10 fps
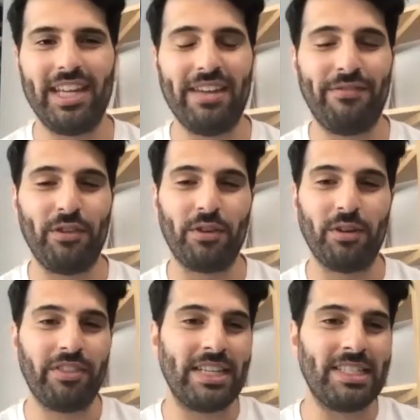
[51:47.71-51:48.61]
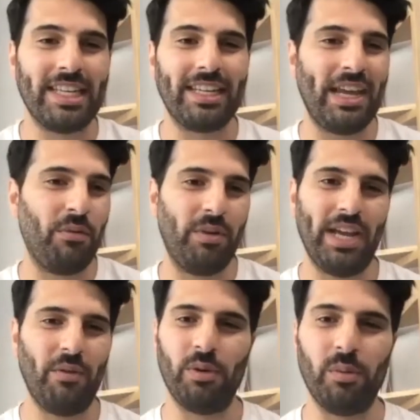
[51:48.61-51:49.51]
if you're authentic,
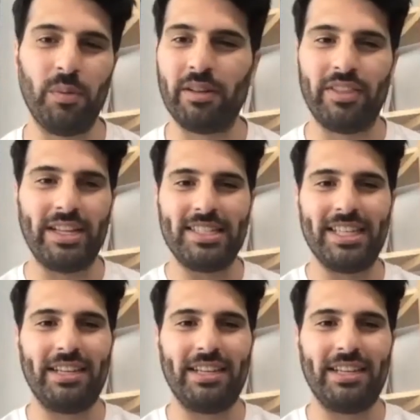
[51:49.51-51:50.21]
it will be authentic.